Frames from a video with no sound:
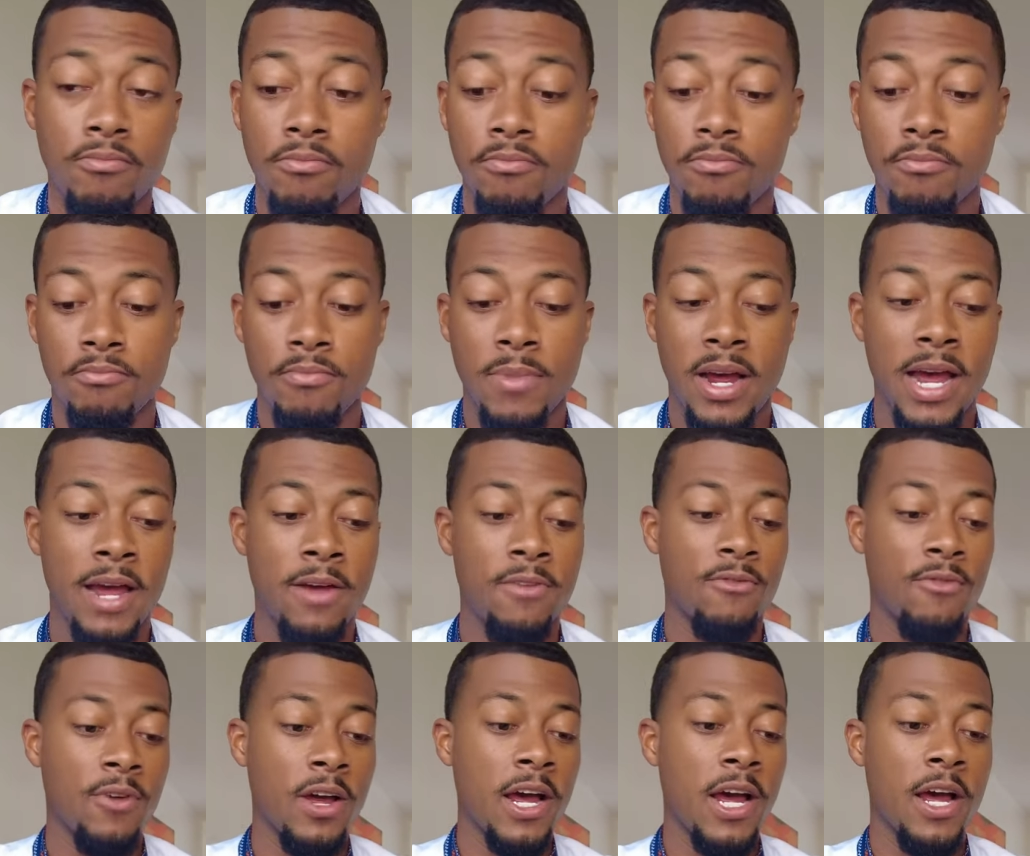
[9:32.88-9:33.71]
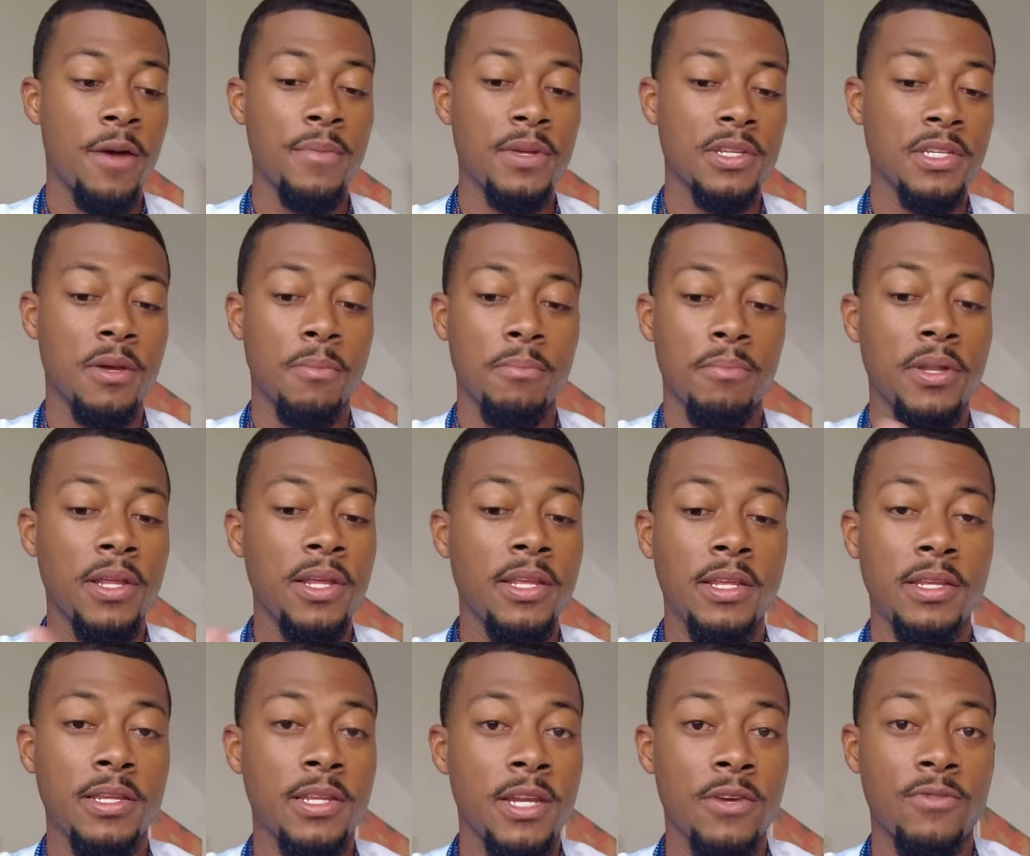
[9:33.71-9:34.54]
my vibe is
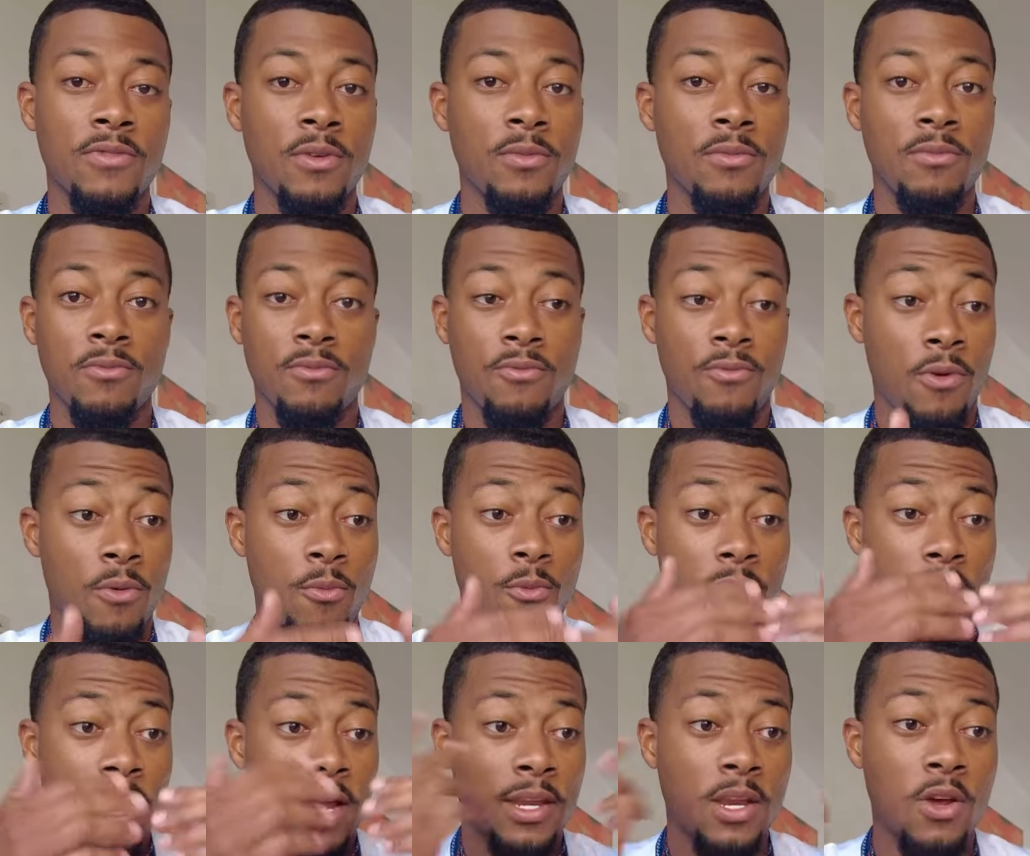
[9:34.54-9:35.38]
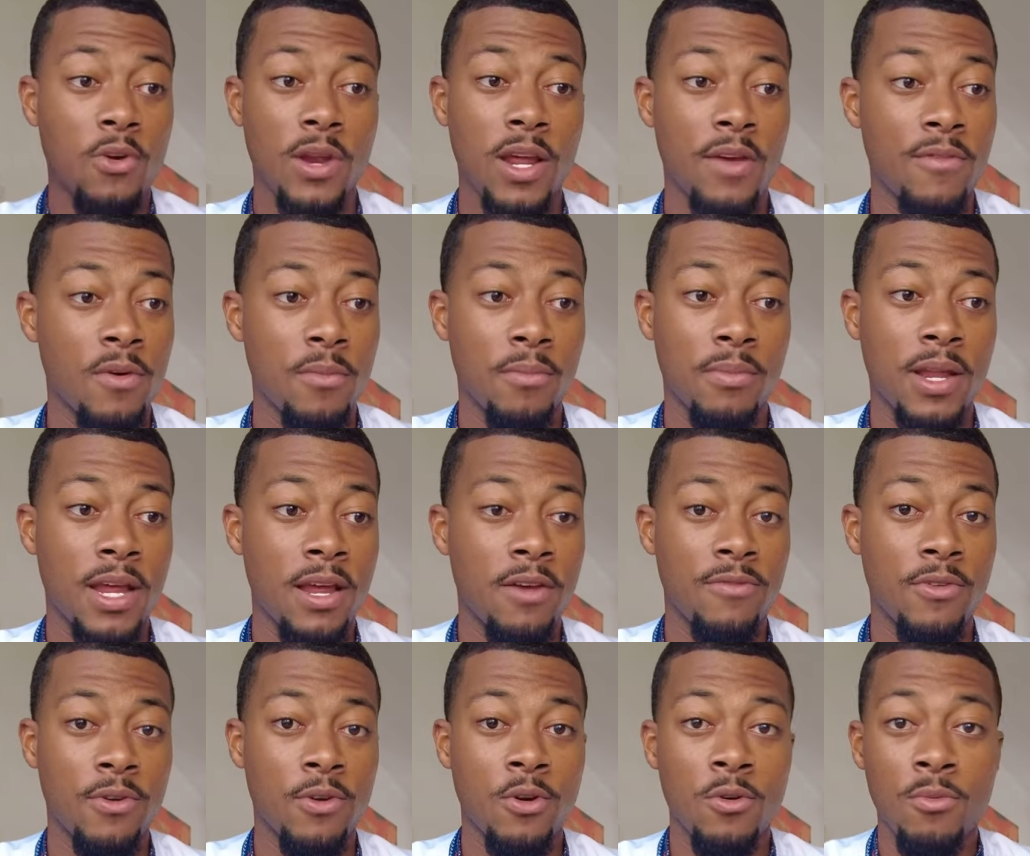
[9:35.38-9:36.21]
completely different from when I don't have a
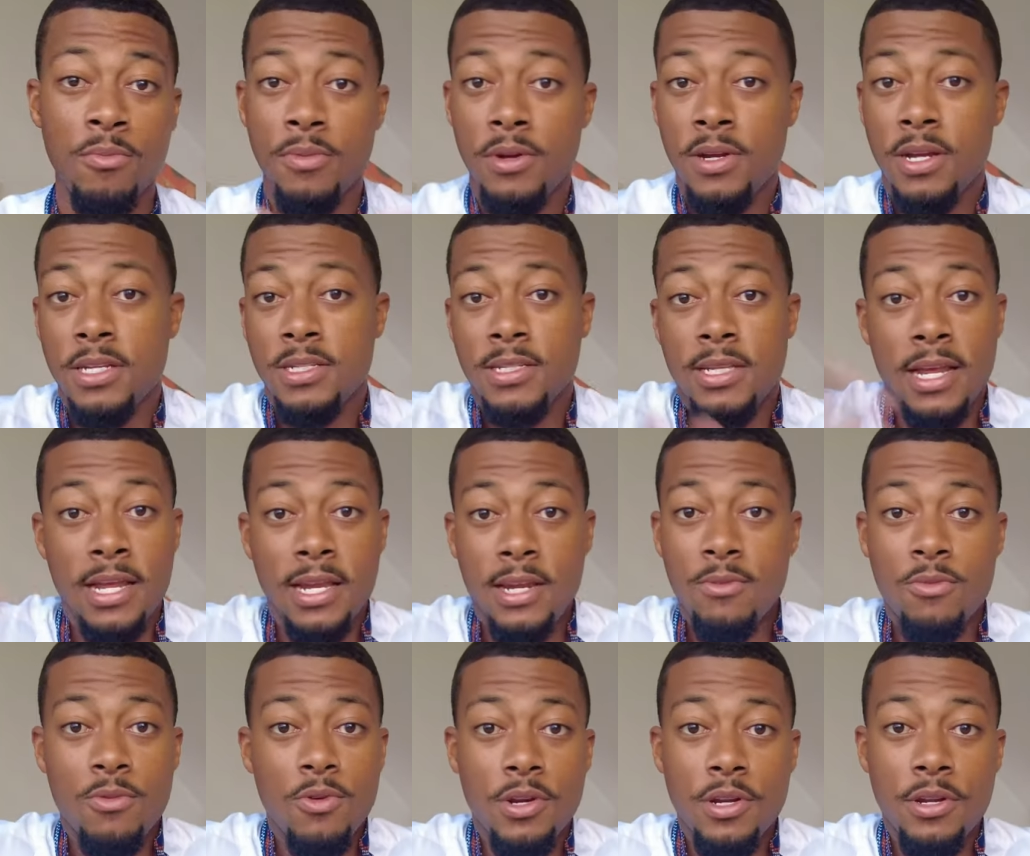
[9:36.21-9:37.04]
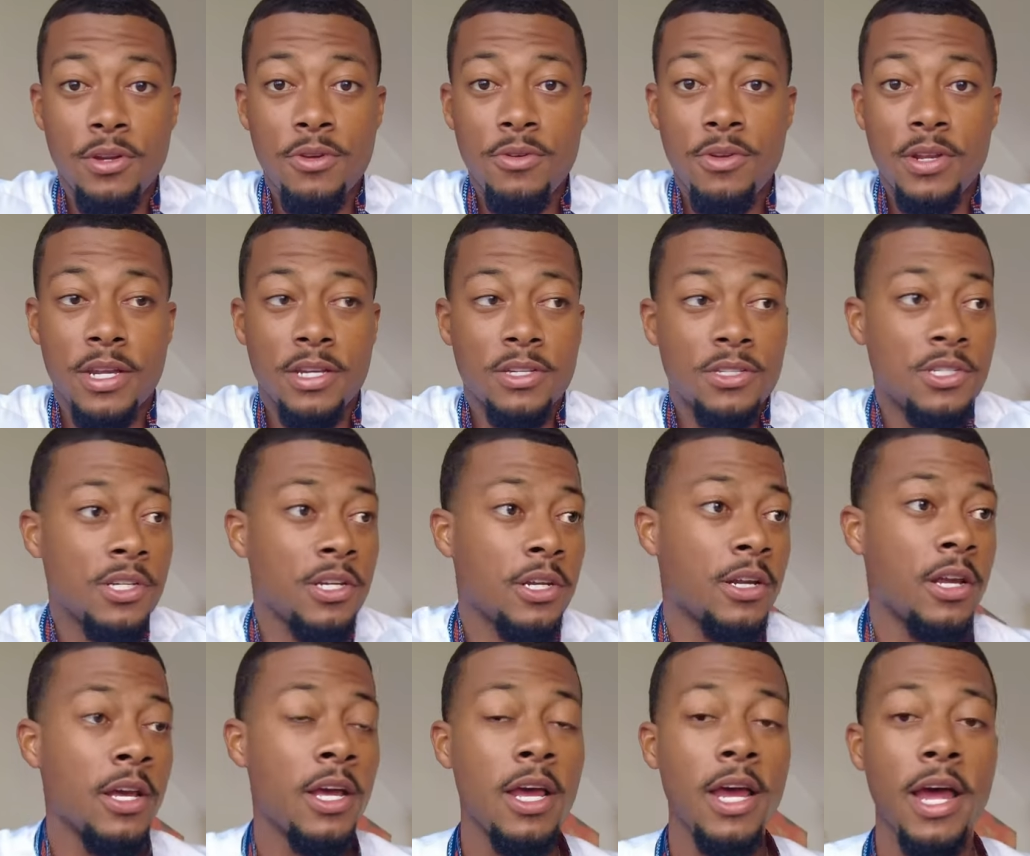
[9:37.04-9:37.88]
blindfold on, because I didn't want to do that shit.